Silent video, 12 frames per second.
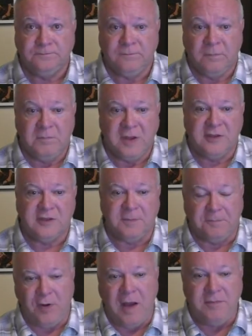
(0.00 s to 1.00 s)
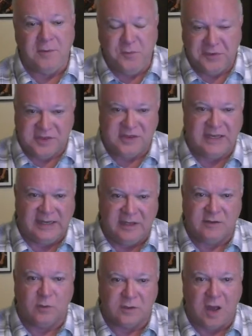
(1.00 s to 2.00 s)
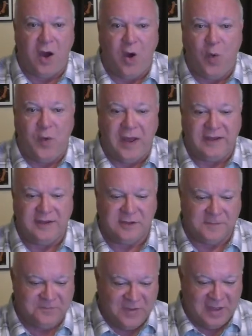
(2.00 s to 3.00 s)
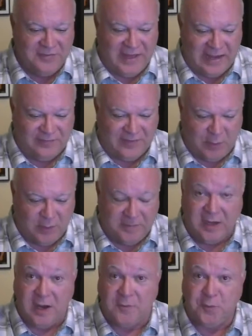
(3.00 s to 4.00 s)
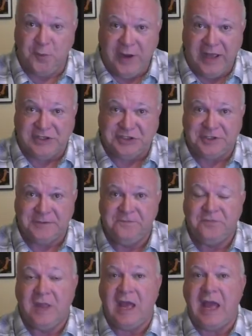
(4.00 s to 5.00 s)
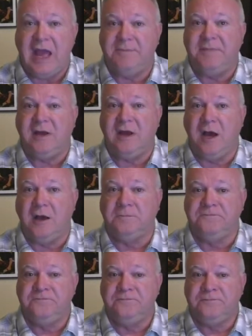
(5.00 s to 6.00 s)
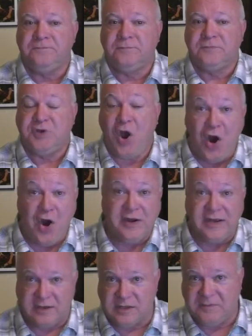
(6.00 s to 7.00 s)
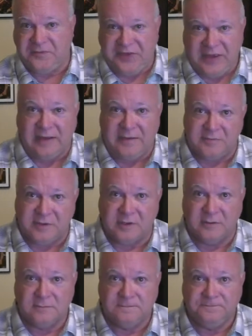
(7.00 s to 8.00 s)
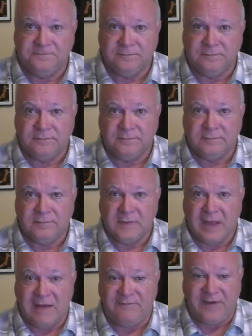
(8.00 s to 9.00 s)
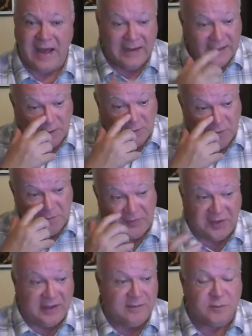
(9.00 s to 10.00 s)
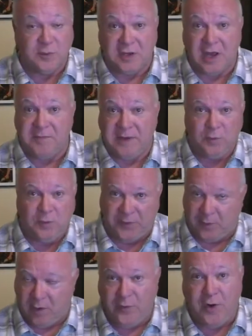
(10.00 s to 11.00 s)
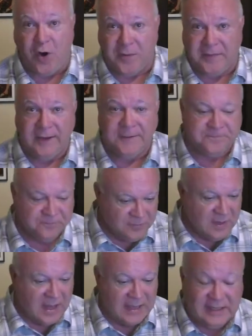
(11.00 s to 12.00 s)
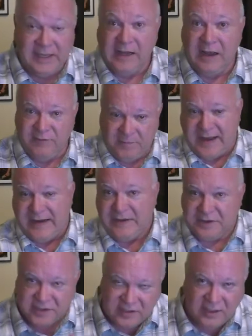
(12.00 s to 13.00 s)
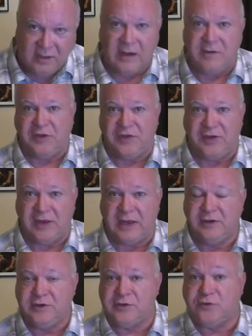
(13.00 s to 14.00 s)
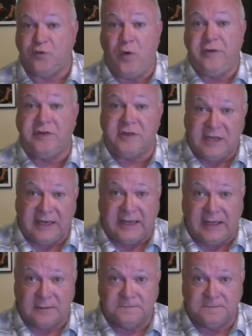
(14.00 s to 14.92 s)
Because the problem with cities was always that it, they would become rich and become targets of thieves. And finally, a group of thieves would come in with their own army and kill everybody and steal everything and destroy the city.